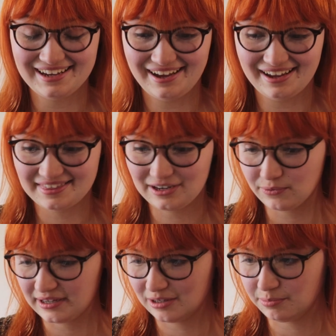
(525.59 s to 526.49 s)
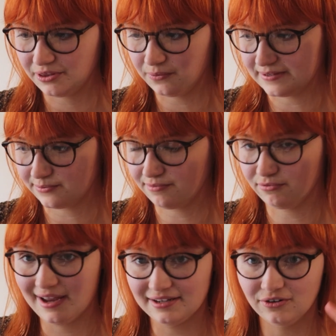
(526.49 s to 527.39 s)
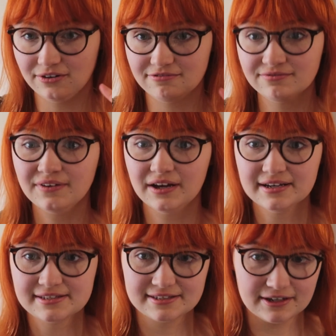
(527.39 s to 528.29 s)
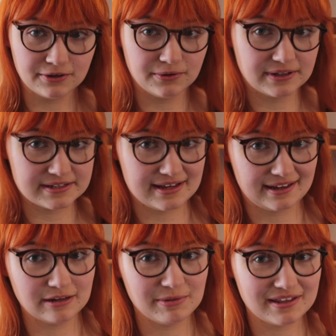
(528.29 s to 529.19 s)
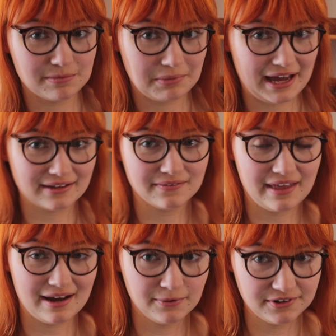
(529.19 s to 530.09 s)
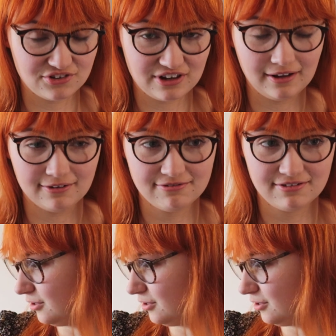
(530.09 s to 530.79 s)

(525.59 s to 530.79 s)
I think we're gonna put the ones we've read on first, so because they're gonna be at the back of that one shelf.